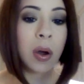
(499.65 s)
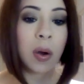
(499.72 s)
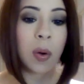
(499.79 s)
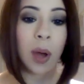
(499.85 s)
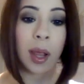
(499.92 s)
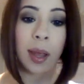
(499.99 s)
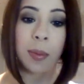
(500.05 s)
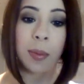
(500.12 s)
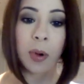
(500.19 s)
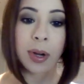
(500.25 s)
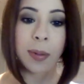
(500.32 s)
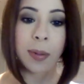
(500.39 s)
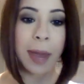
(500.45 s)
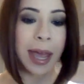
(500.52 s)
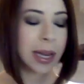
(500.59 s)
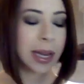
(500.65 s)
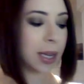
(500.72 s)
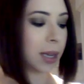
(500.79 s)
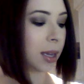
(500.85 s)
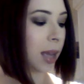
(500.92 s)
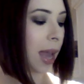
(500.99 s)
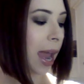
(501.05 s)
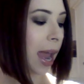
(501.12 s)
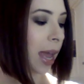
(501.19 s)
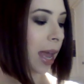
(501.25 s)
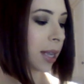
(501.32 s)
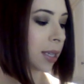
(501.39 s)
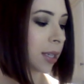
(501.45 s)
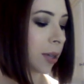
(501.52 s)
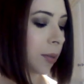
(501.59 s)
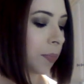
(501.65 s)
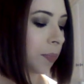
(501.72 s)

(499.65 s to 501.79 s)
while I'm going to bed. And